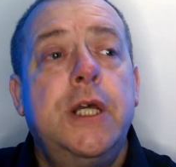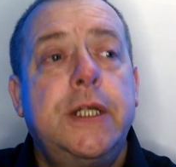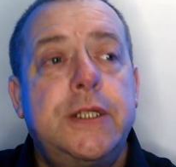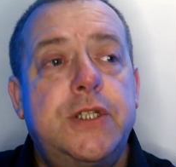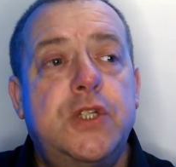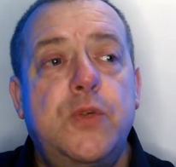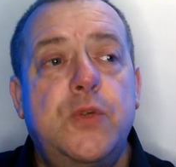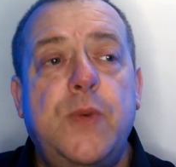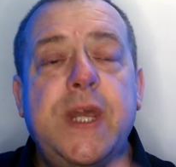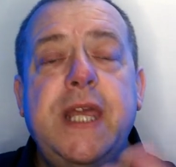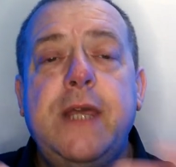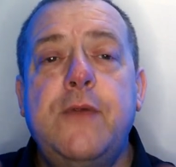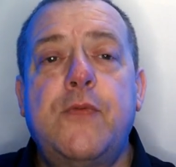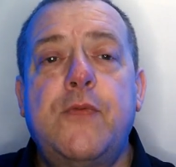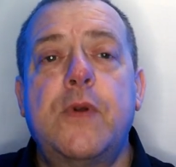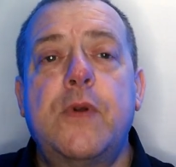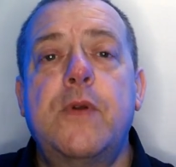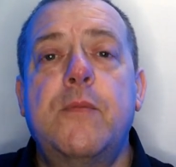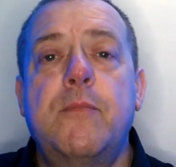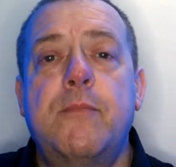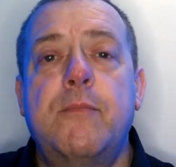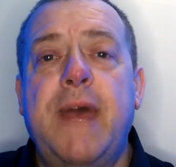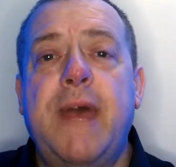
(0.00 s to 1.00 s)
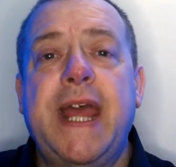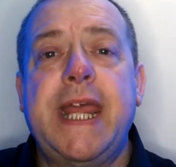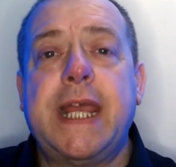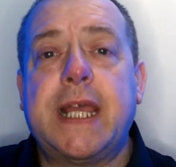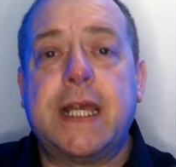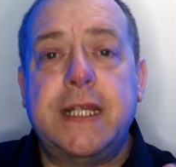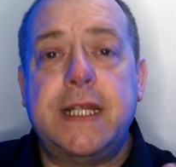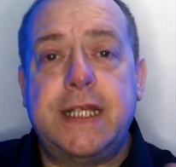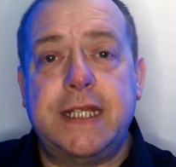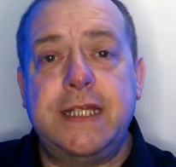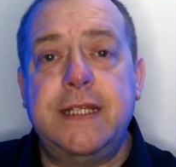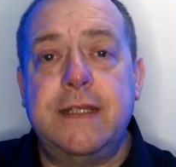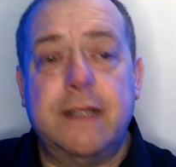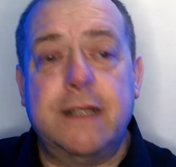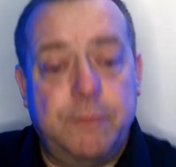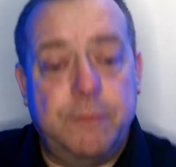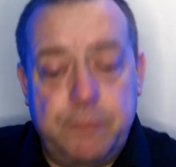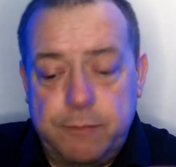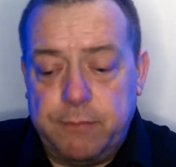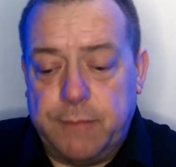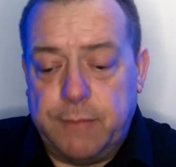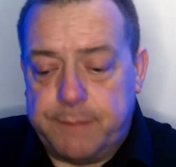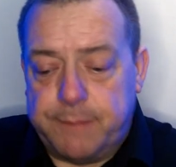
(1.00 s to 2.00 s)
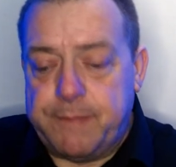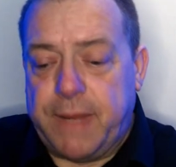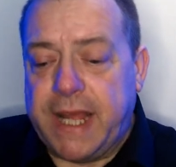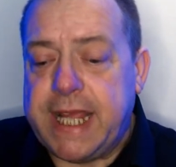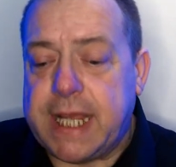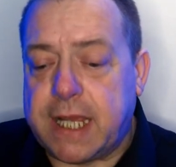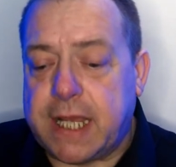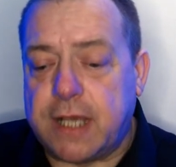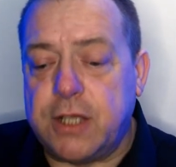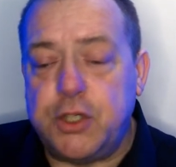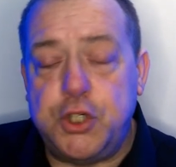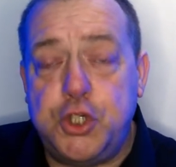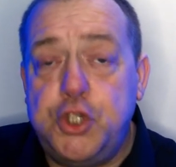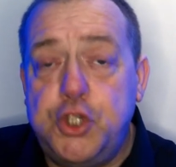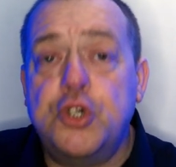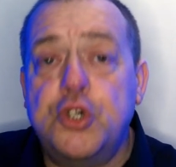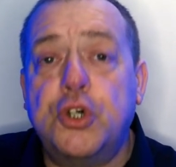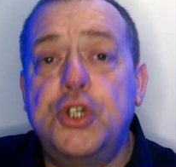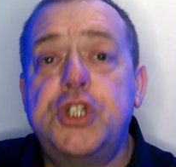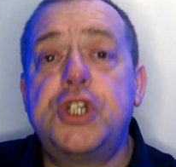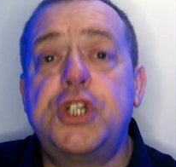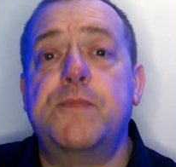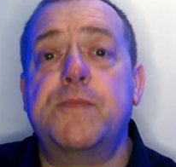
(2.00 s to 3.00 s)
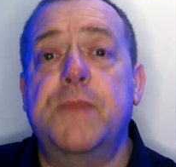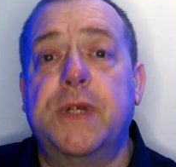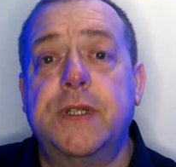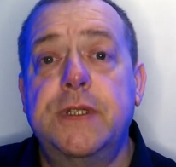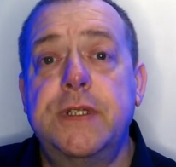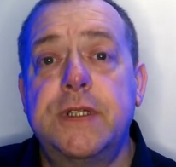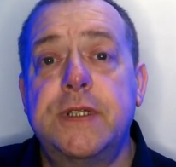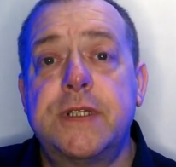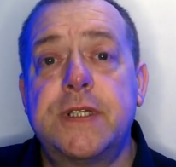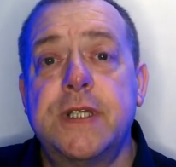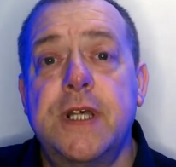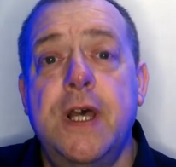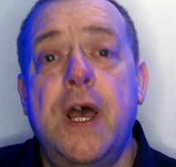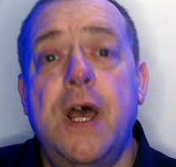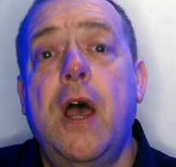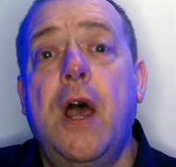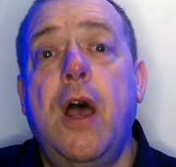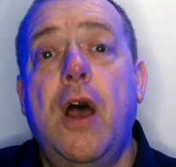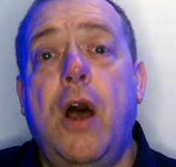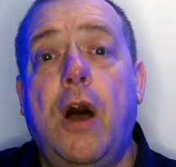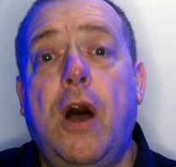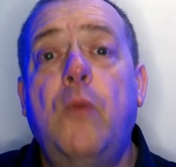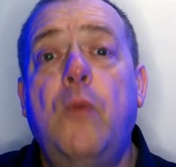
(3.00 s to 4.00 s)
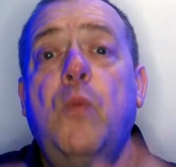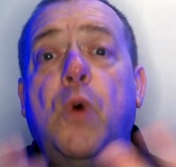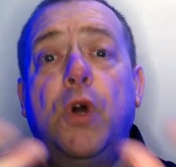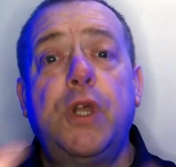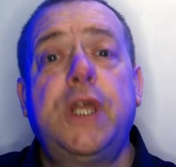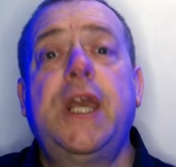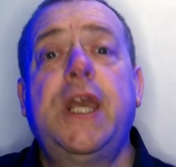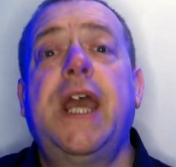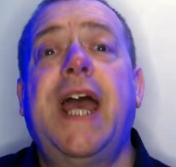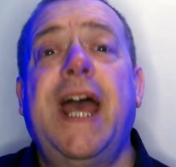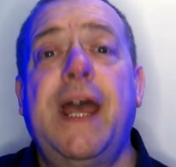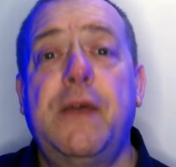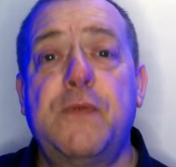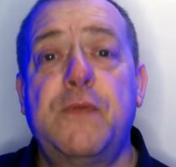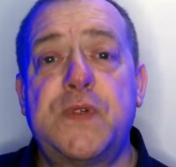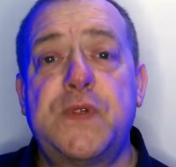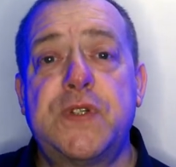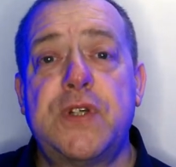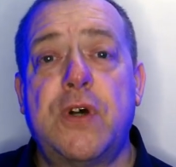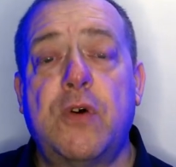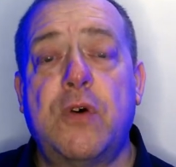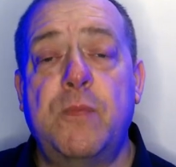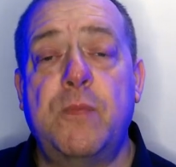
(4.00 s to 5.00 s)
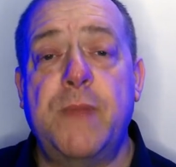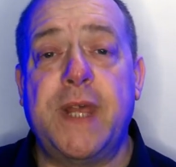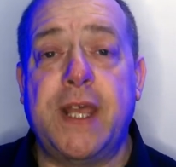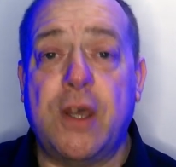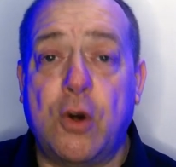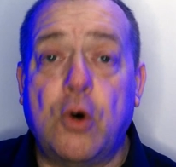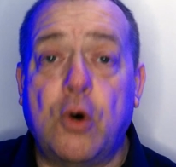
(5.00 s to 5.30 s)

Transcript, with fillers: to even make a make a judgment on what you have told me.